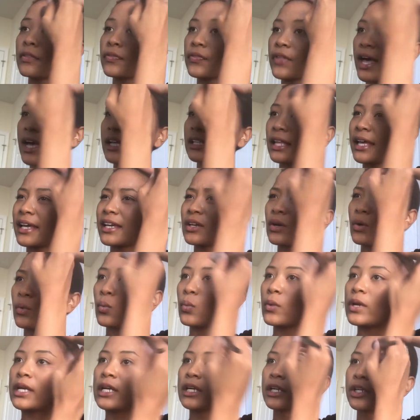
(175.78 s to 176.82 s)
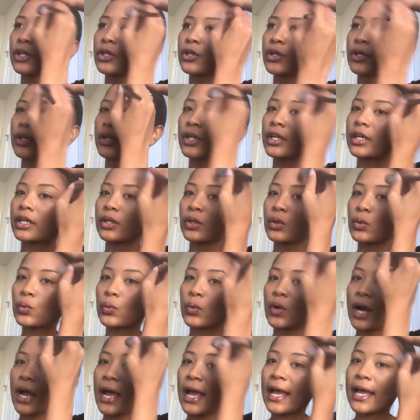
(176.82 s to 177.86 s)
that like weird
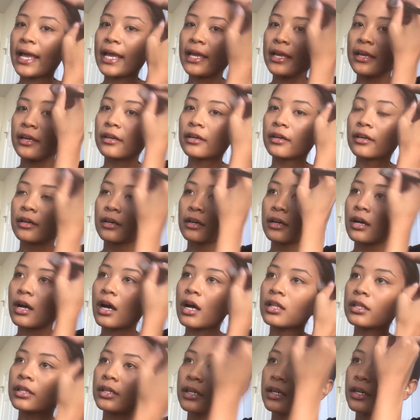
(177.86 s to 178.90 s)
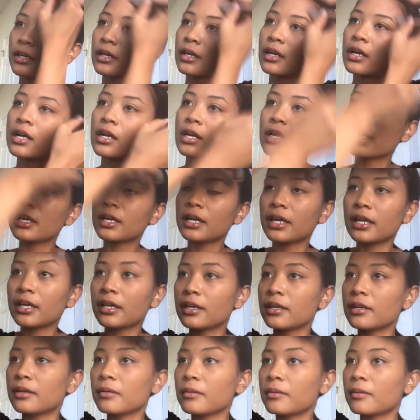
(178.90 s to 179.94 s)
gray color.
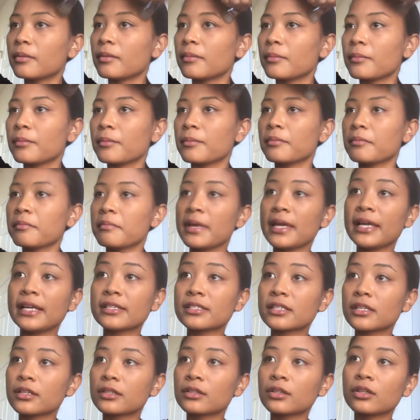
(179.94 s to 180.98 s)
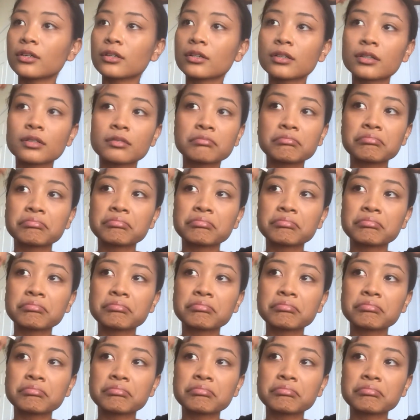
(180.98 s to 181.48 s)
It makes it look